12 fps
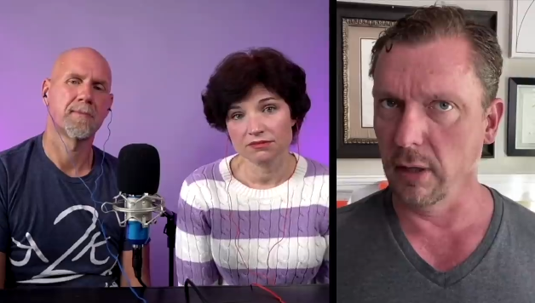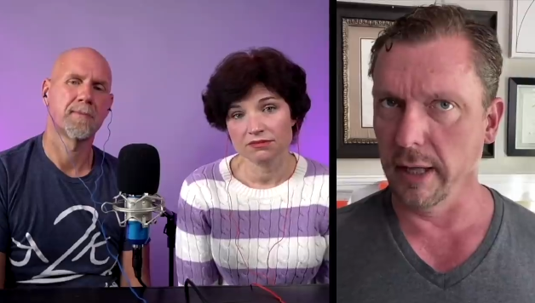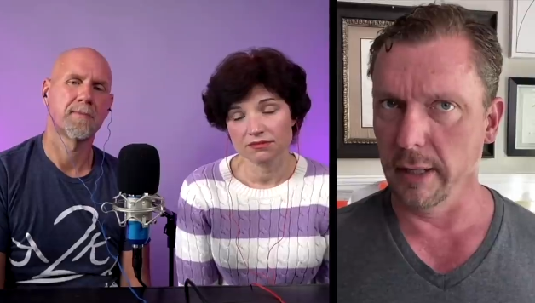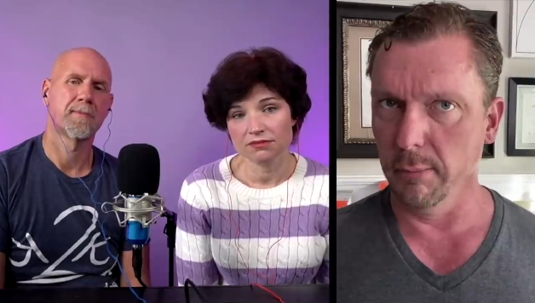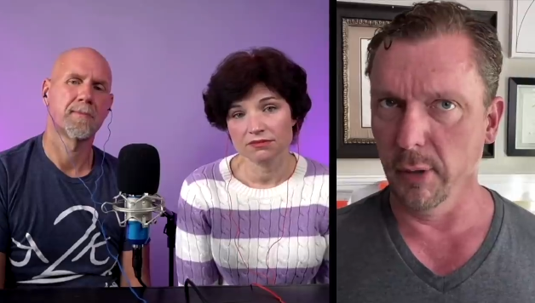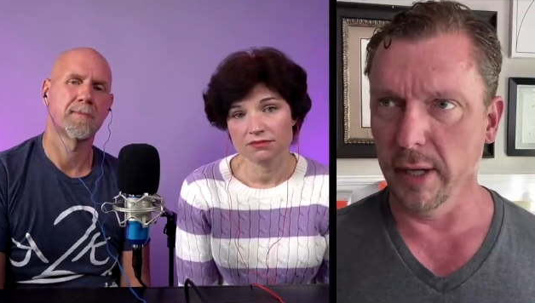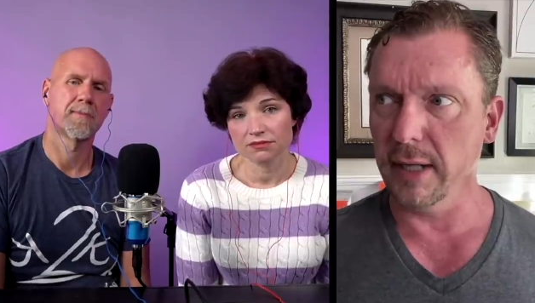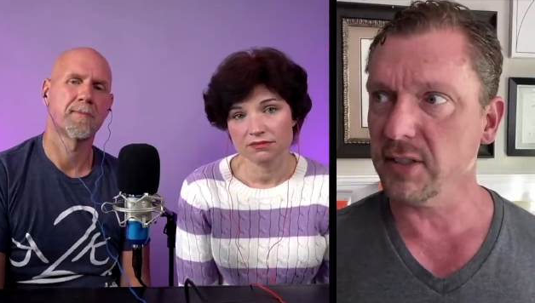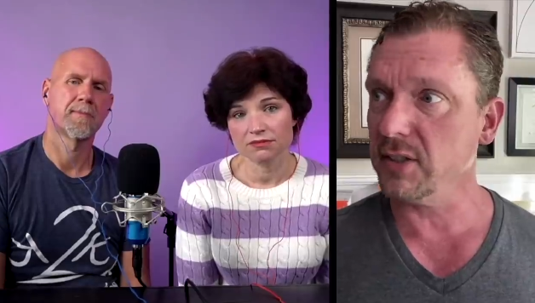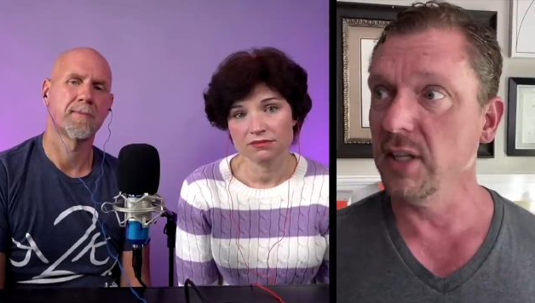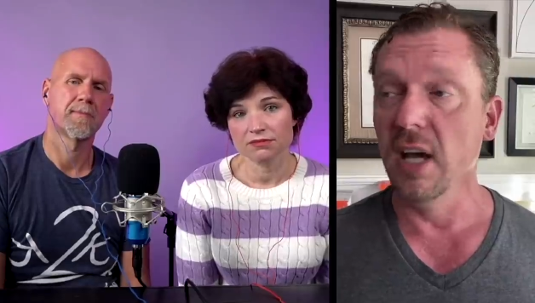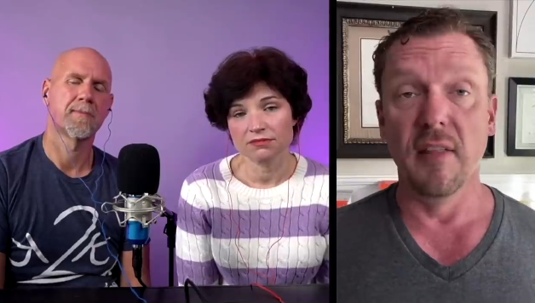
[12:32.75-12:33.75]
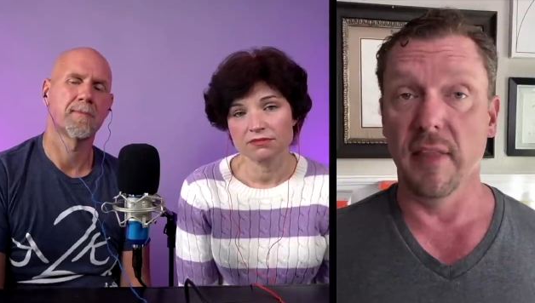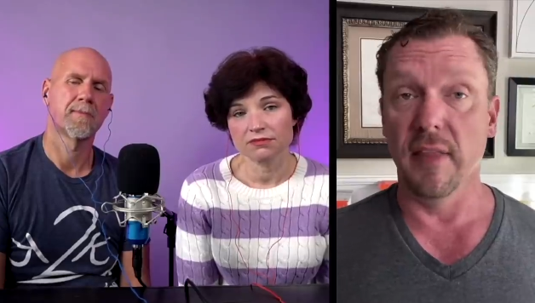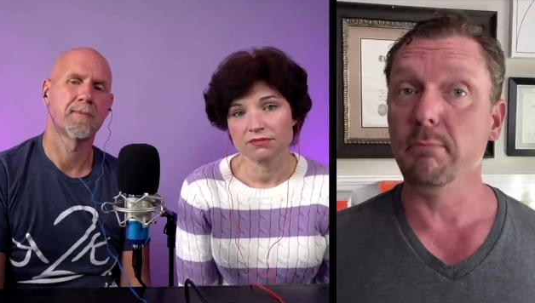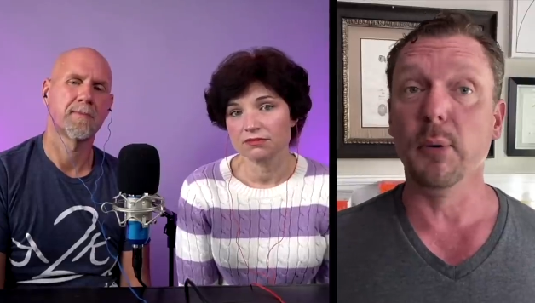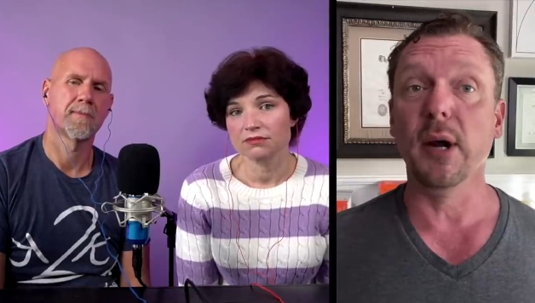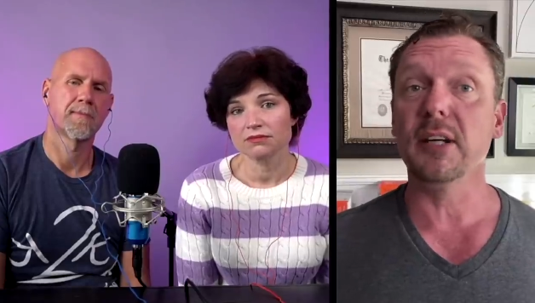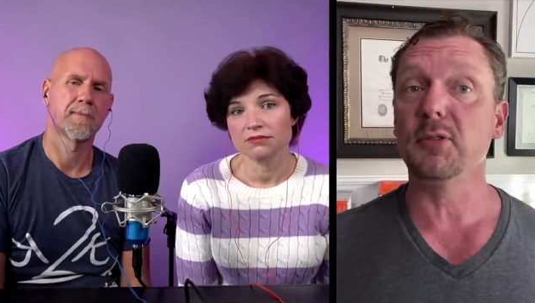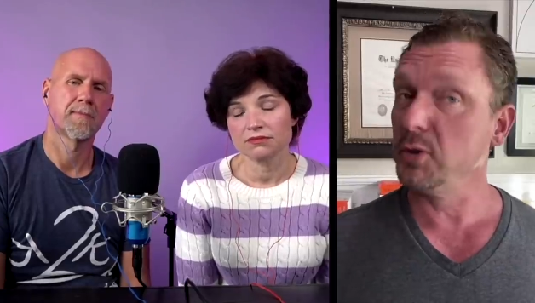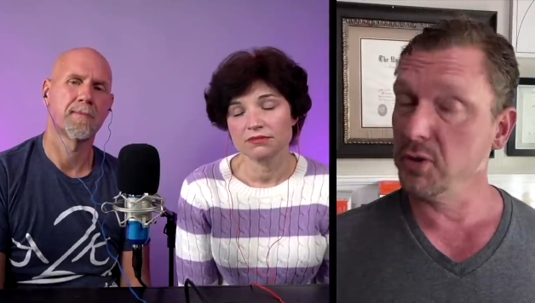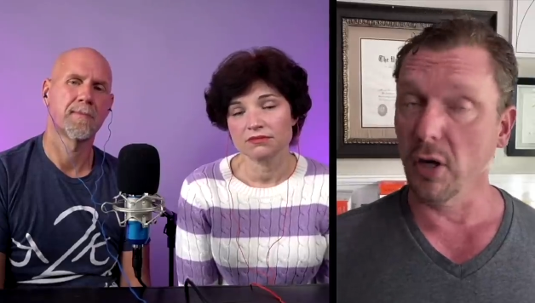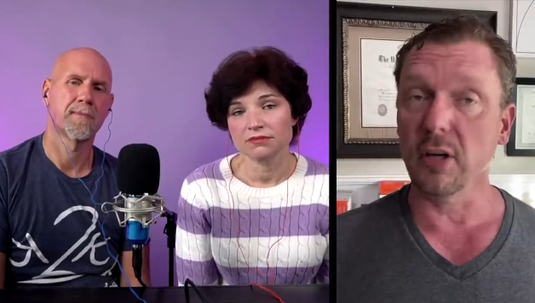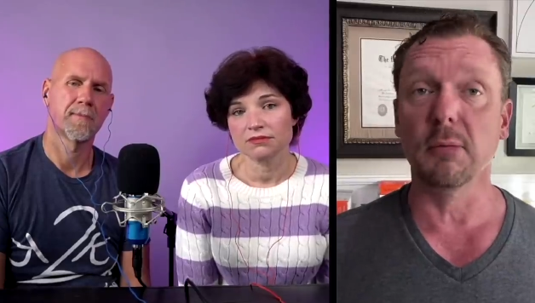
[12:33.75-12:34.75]
Speaker 1: at a breast, that breast will
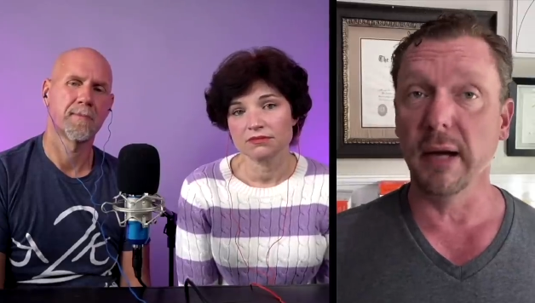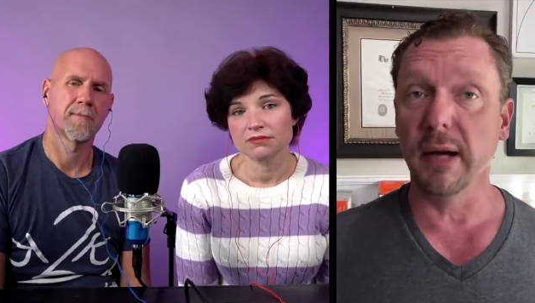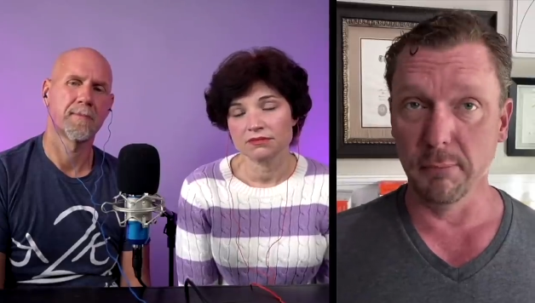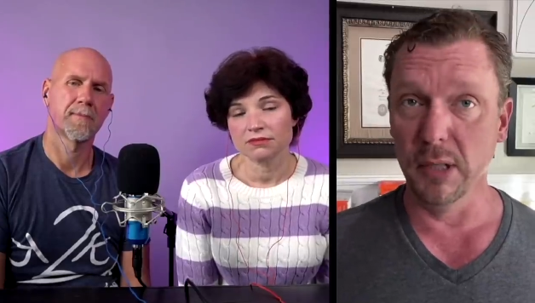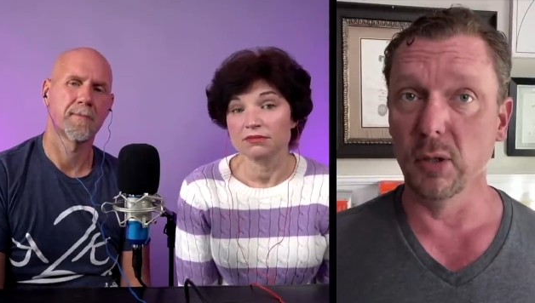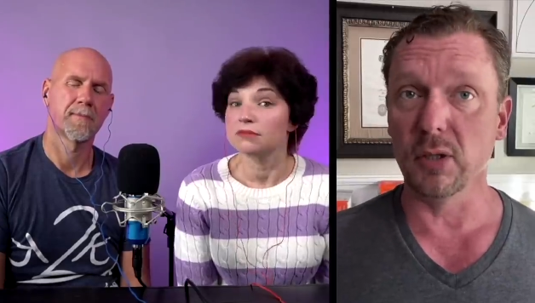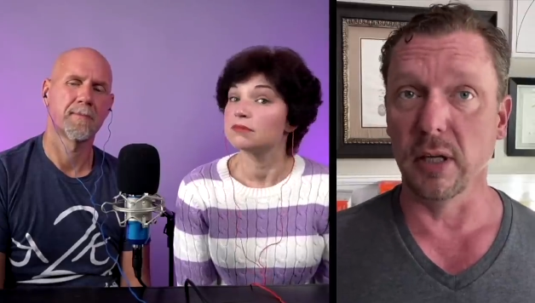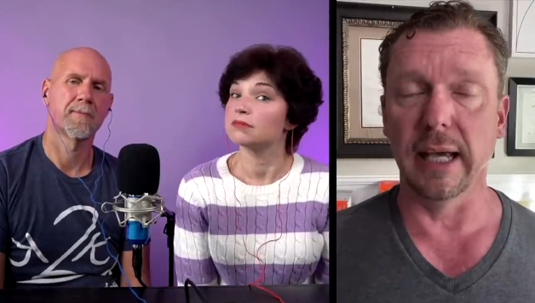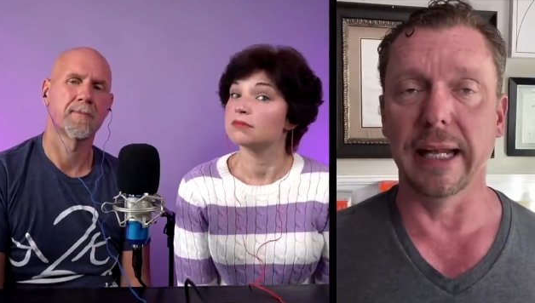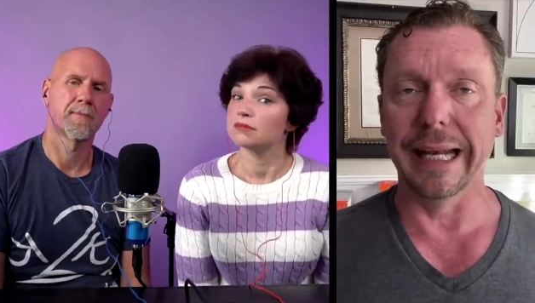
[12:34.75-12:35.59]
start to make milk again.